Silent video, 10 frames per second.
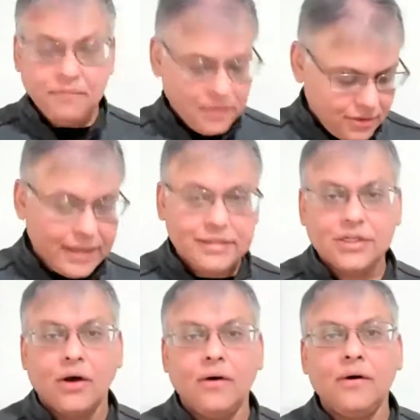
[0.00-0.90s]
Great.
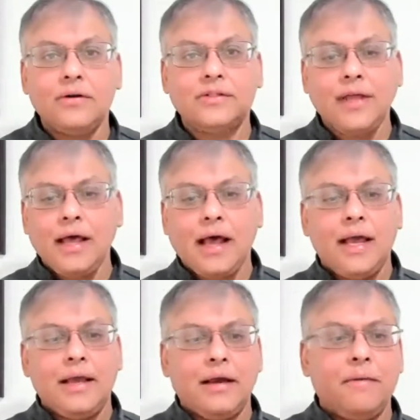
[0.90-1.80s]
So,
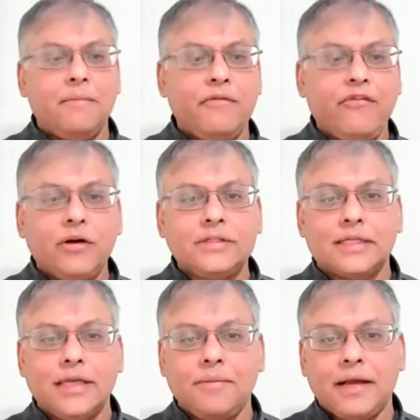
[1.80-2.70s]
Utsoda, before
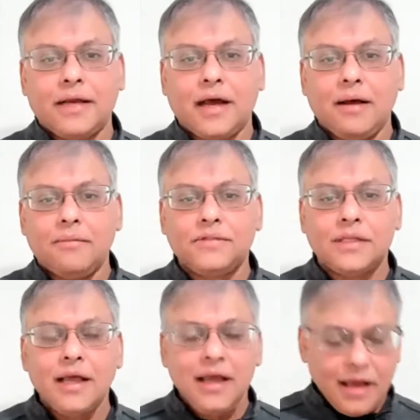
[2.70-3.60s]
Sanjay Bhai
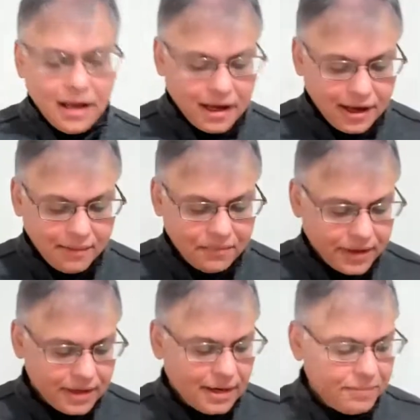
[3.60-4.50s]
comes, uh,
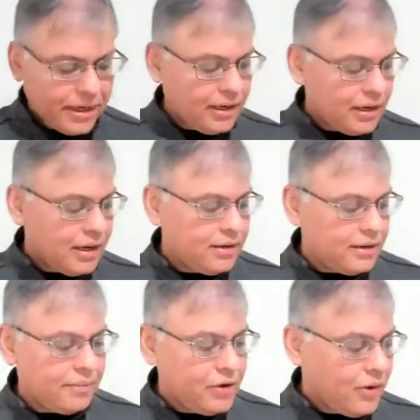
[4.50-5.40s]
let me
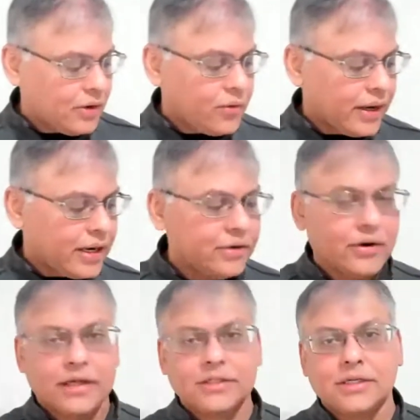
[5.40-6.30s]
do a quick
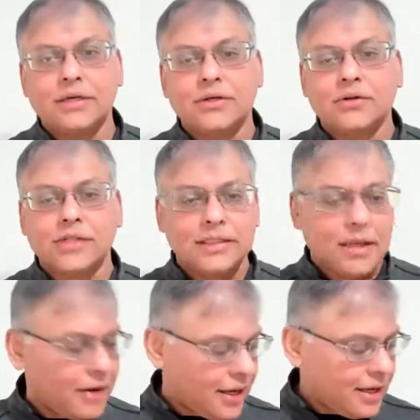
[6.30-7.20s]
introduction to
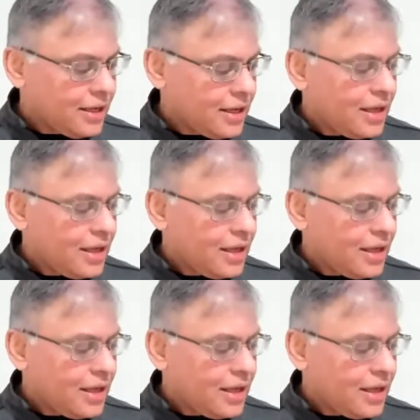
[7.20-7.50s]
Sanjay Bhai.